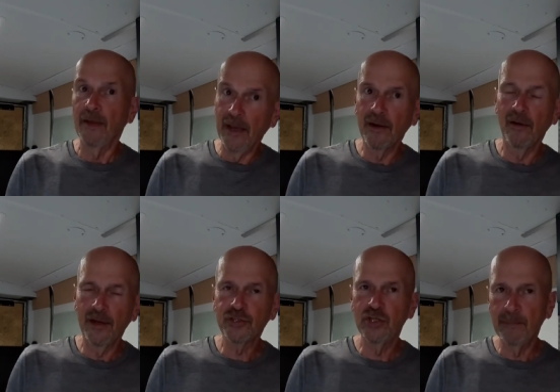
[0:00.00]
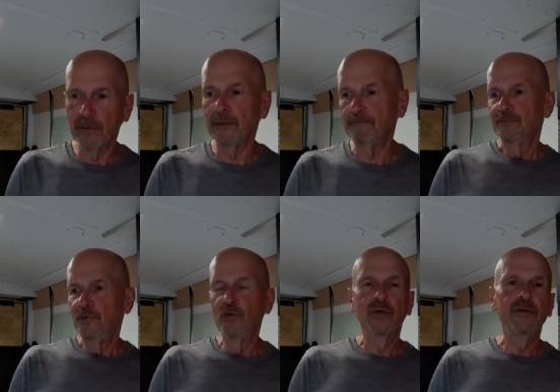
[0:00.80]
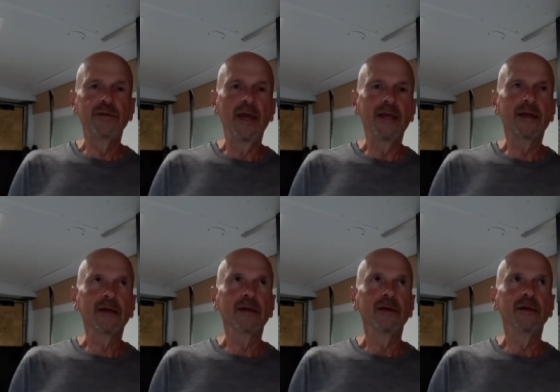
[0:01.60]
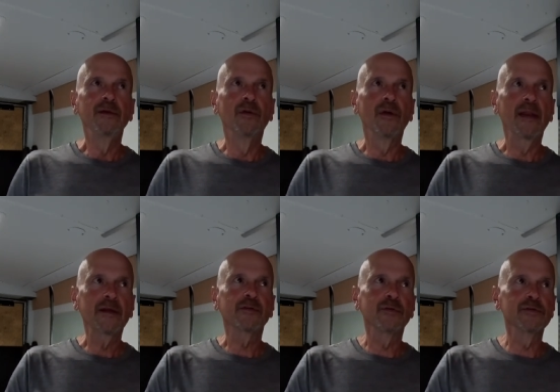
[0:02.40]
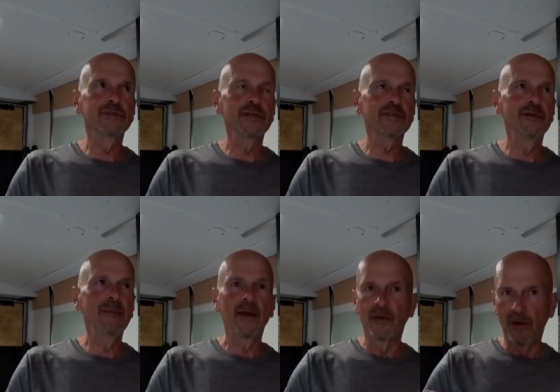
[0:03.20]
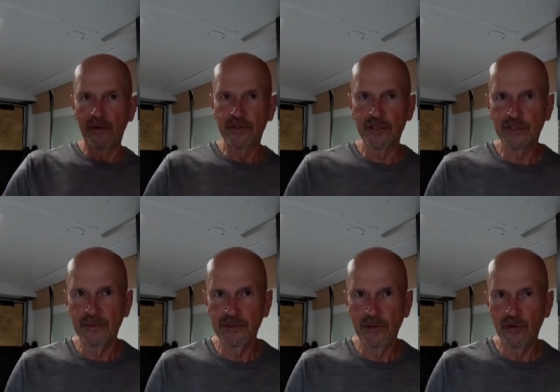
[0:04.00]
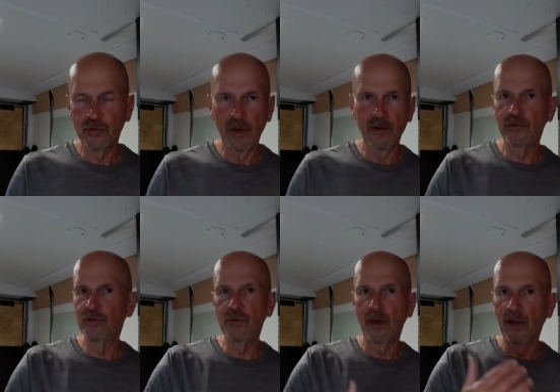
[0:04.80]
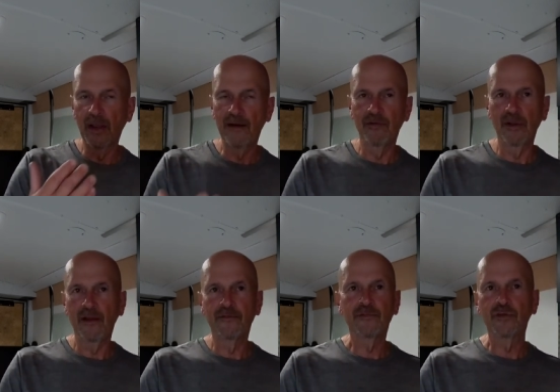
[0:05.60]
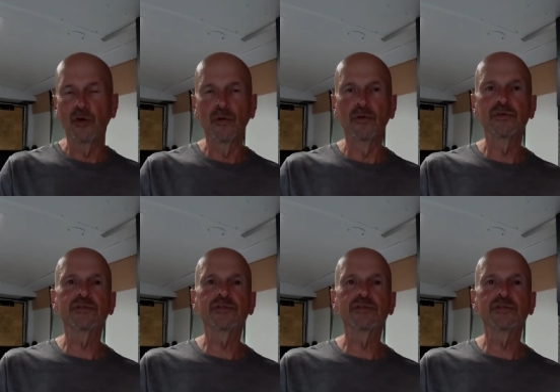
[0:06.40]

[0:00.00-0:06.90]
and a lot cheaper. You can take your electrical system and all the systems in your trailer to a level of total